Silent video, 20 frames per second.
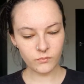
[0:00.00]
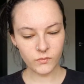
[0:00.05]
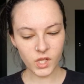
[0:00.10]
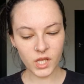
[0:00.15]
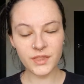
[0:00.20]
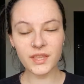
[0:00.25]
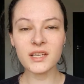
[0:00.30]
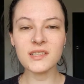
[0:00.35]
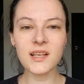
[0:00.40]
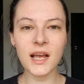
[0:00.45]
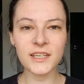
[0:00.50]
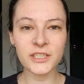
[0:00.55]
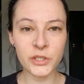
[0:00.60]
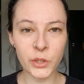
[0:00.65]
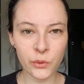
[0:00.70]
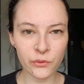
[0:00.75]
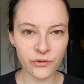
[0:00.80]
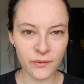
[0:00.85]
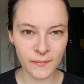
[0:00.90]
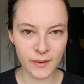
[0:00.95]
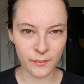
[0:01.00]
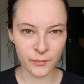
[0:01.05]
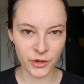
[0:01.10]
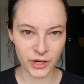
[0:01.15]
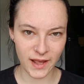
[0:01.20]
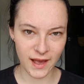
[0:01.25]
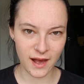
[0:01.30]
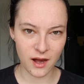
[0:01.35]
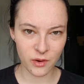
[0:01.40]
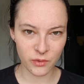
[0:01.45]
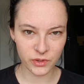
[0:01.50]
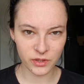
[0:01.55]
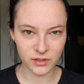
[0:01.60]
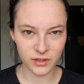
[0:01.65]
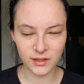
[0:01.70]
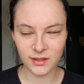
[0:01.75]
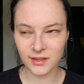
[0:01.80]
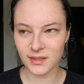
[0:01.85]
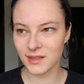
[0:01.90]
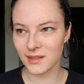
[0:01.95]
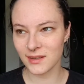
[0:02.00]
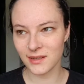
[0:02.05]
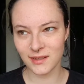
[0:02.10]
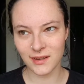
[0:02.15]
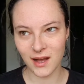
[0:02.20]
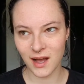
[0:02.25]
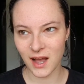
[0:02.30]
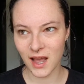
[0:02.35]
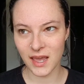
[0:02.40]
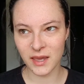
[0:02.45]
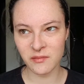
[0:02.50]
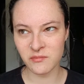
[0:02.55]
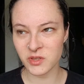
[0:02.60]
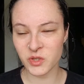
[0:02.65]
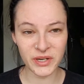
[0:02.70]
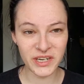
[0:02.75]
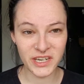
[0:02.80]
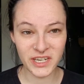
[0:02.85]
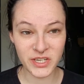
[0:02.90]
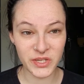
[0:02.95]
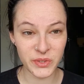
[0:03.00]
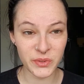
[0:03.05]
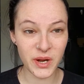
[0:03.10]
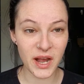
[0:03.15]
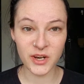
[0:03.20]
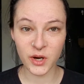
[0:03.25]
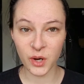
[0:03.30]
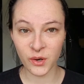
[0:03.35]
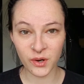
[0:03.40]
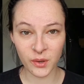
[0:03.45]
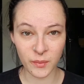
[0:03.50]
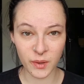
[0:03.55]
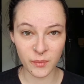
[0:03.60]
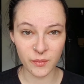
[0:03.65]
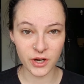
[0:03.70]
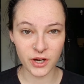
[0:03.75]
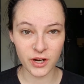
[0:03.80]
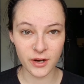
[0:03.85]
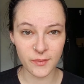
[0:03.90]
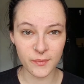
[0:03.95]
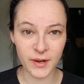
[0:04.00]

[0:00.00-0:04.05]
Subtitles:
The thing is, I don't remember now. I'm 22, I don't remember,